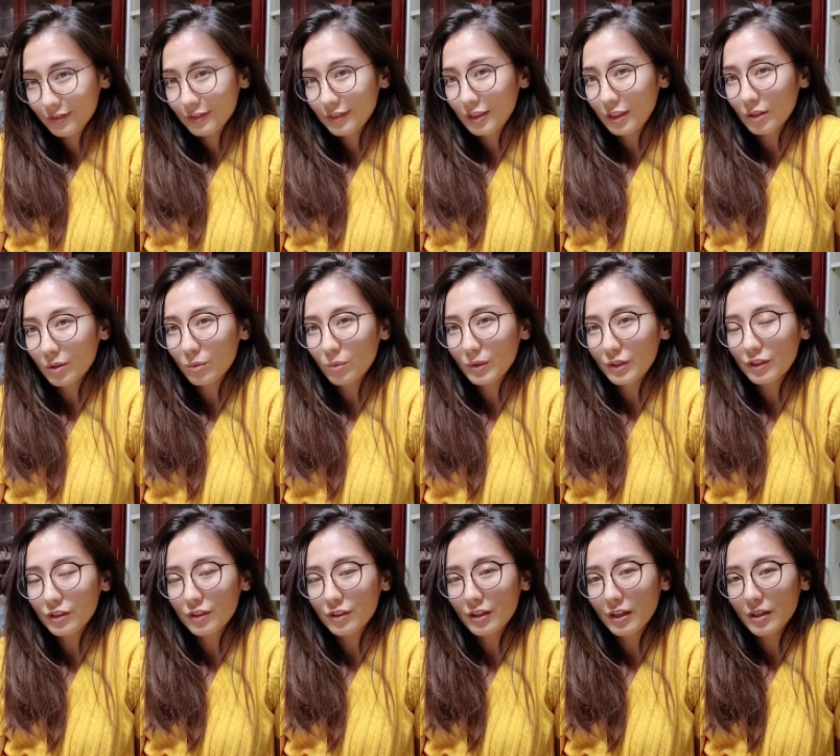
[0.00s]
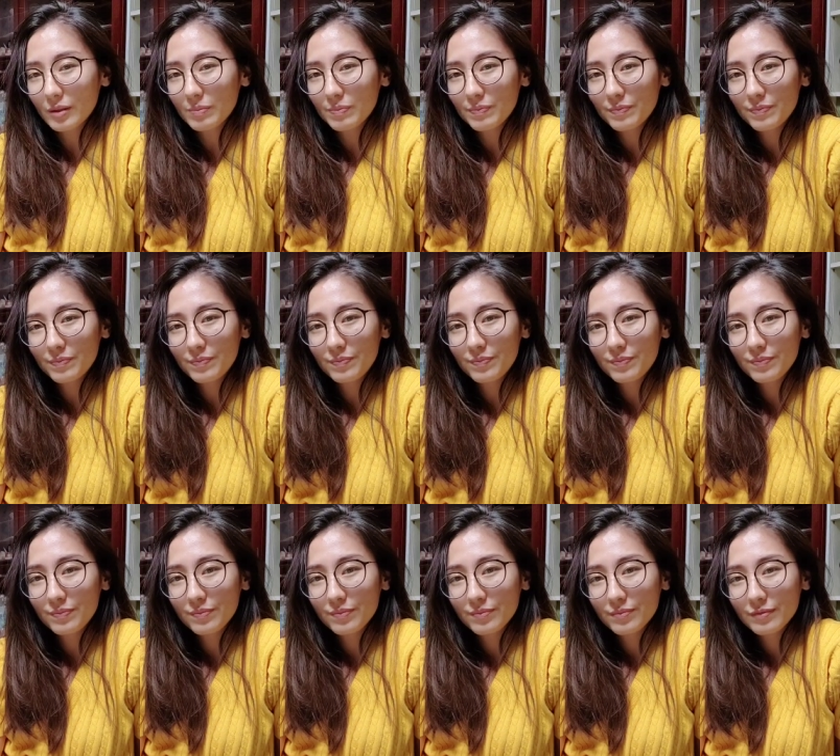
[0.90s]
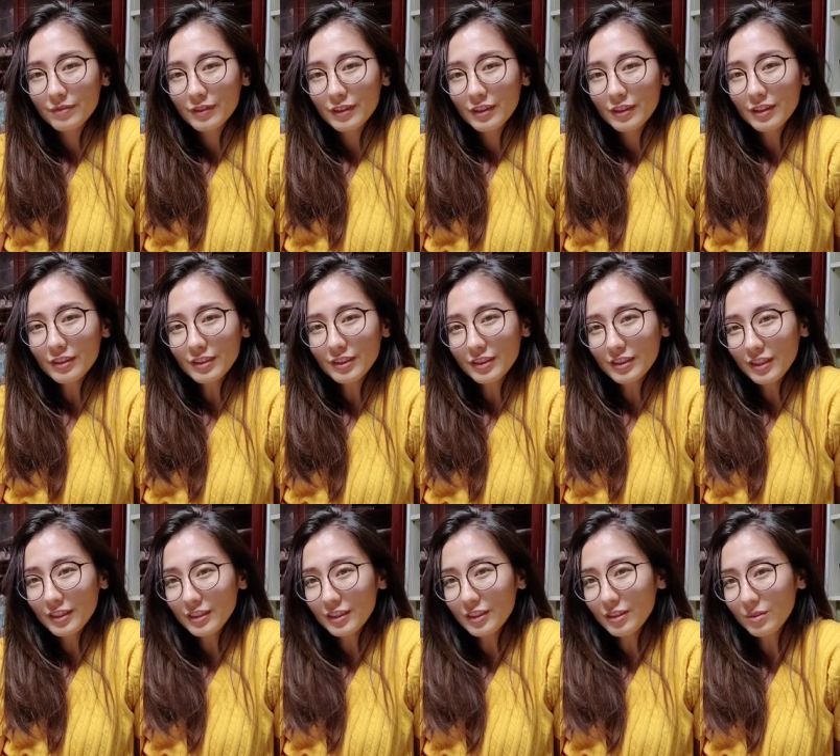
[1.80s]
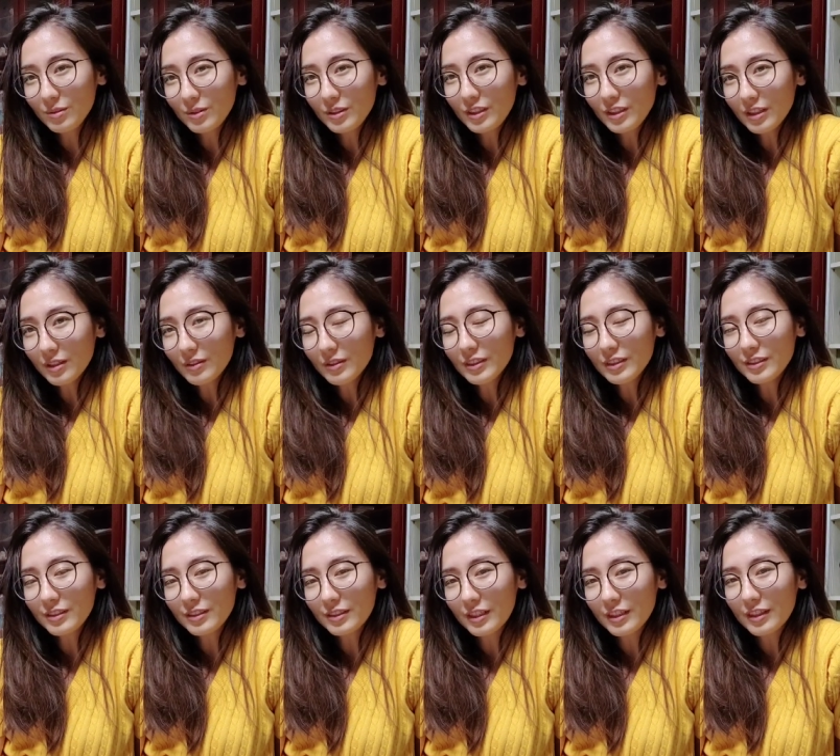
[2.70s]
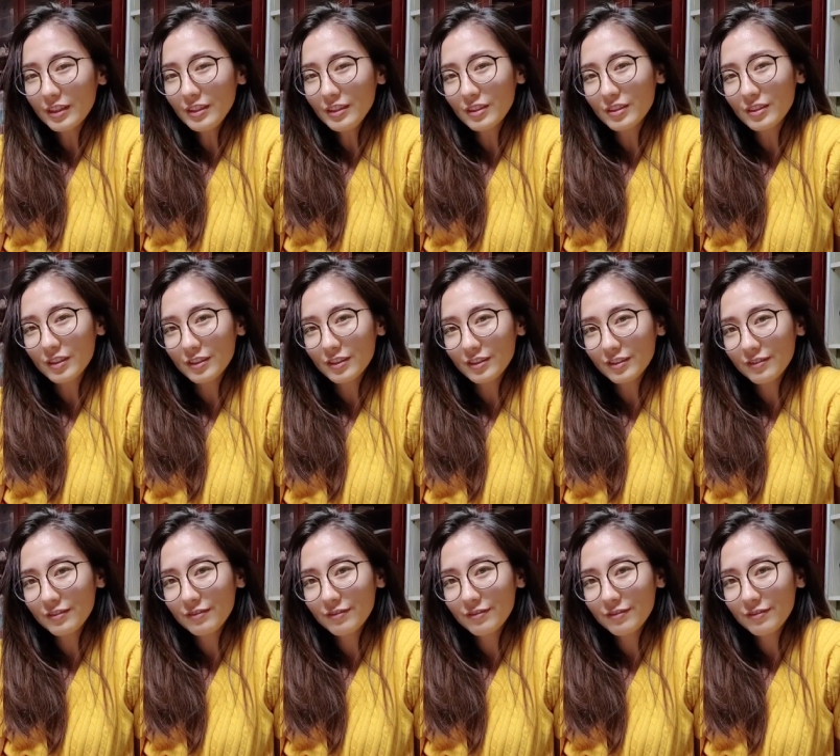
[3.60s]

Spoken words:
you know, winter time. There are snakes in Okinawa? I think so.